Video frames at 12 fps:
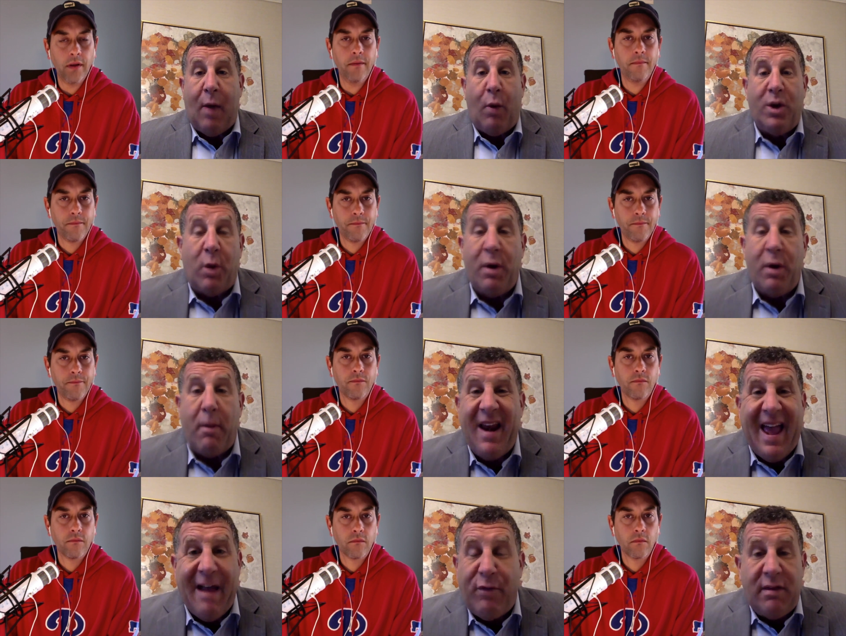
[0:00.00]
Speaker 1: I wish I would have
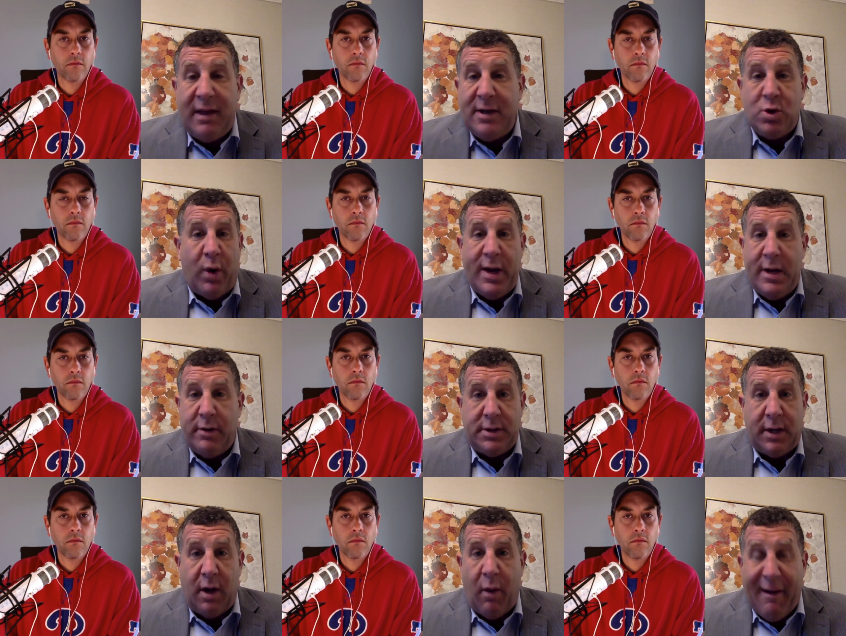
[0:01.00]
bought everything 20
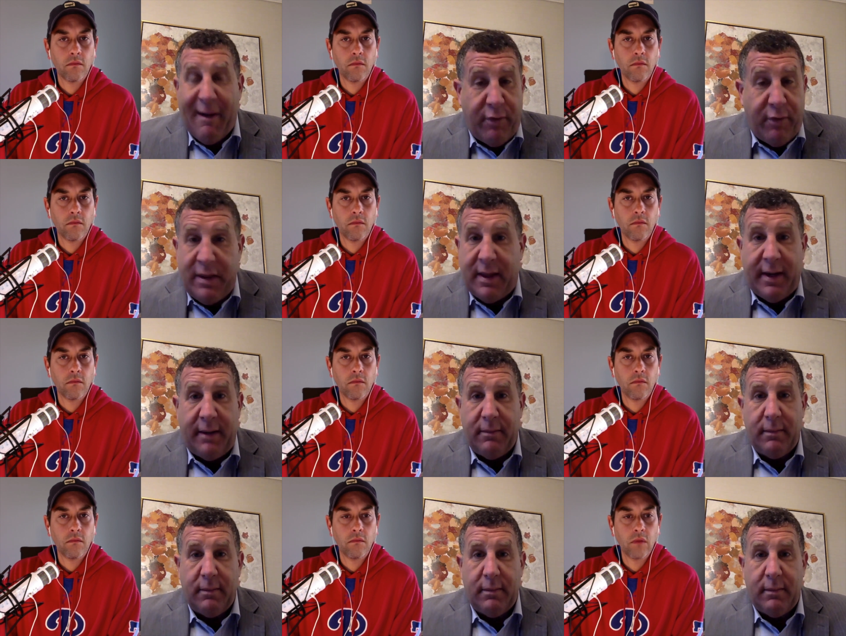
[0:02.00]
years ago, everything,
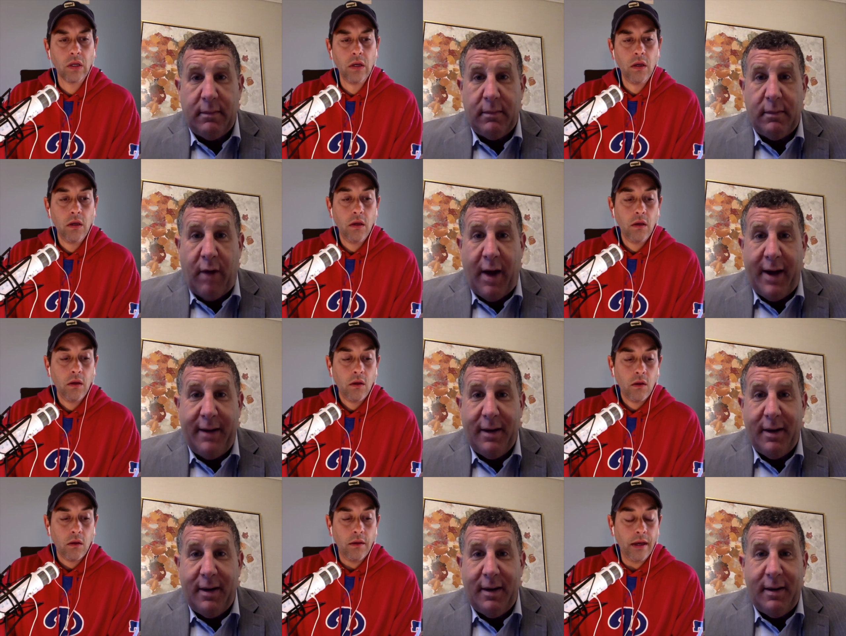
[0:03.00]
right?
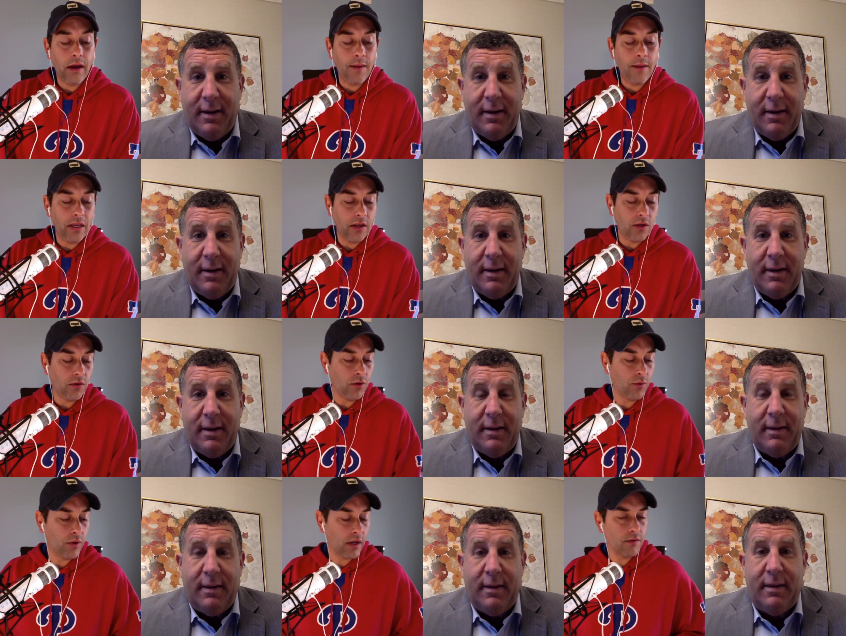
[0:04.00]
Speaker 2: Yeah, I mean, and you,
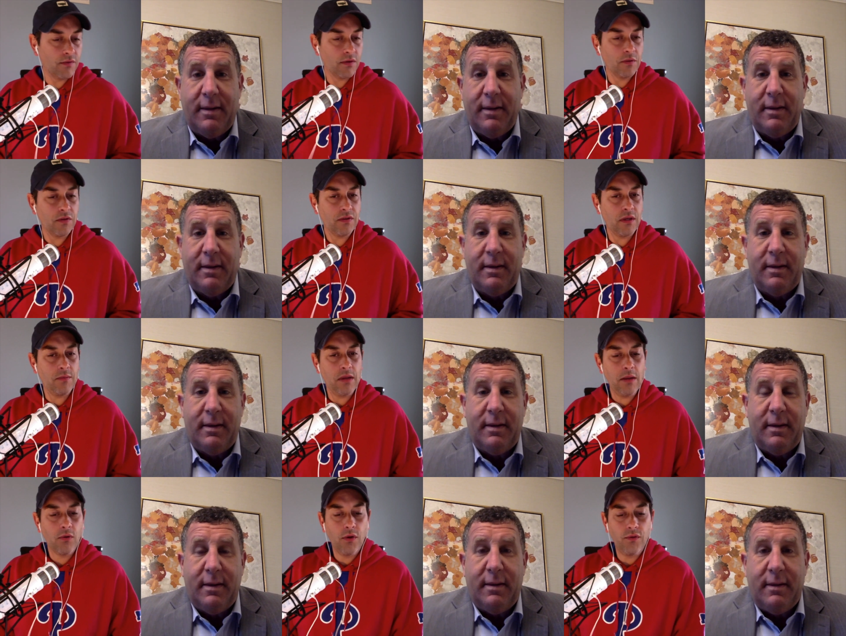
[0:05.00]
you and I are in some of the same
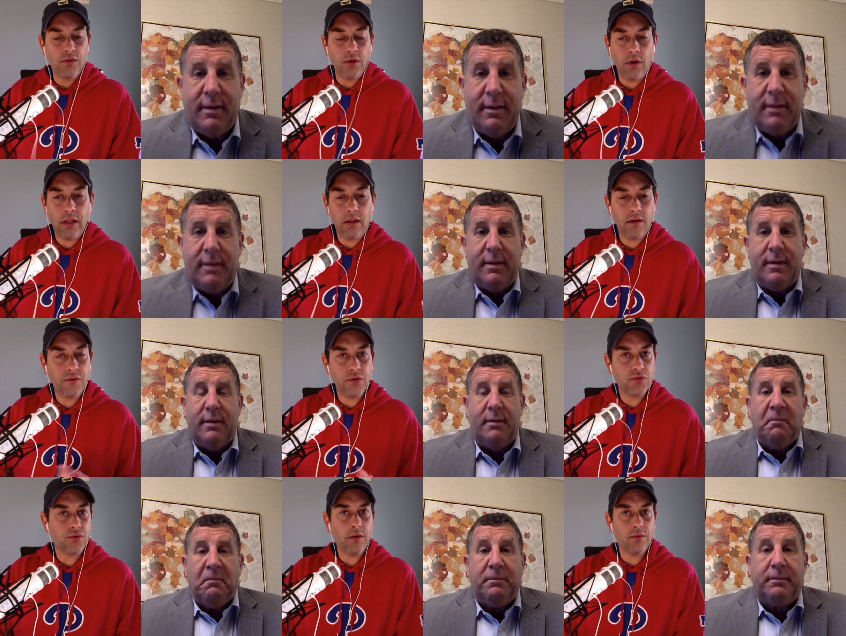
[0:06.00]
neighborhoods. You know, I love
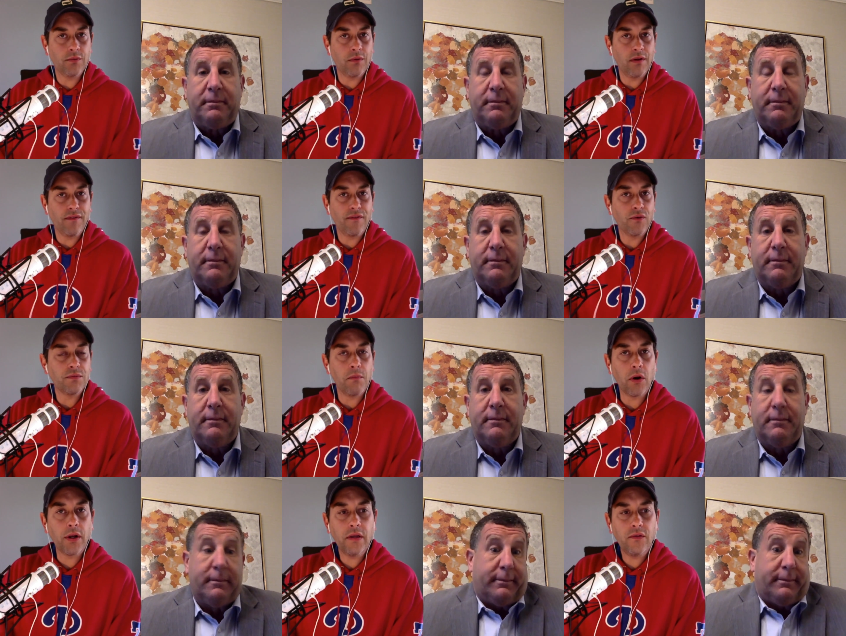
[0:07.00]
Detroit. It was my first
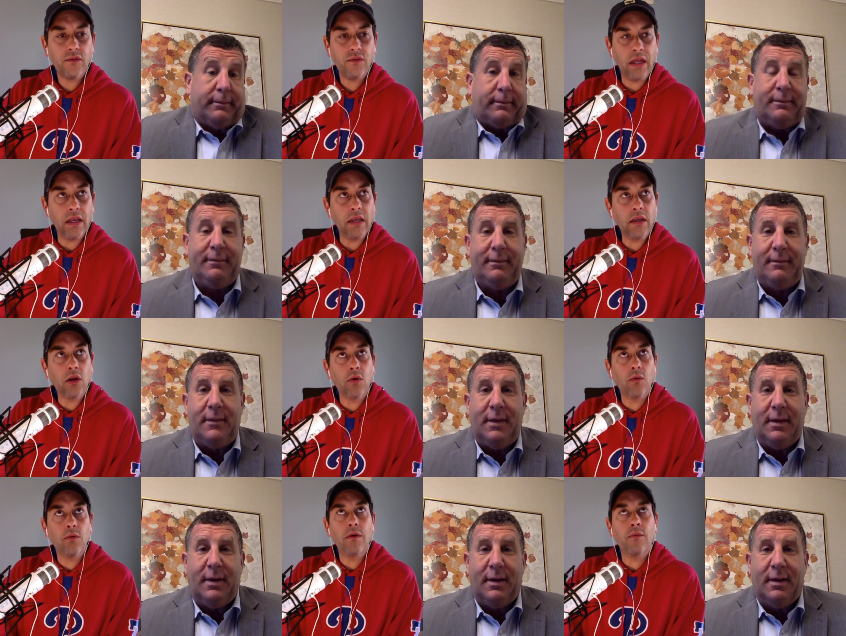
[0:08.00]
markets. And, you
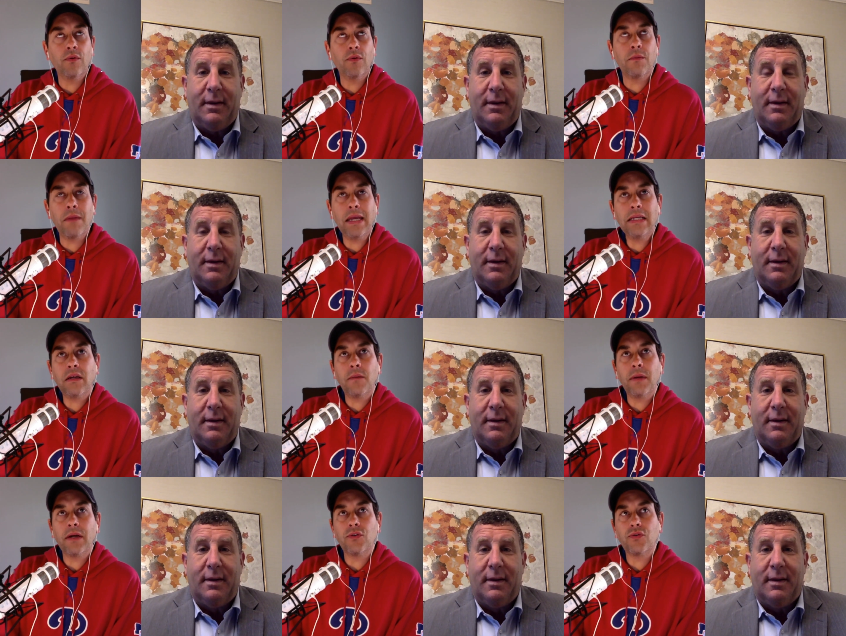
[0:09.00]
know, what's amazing about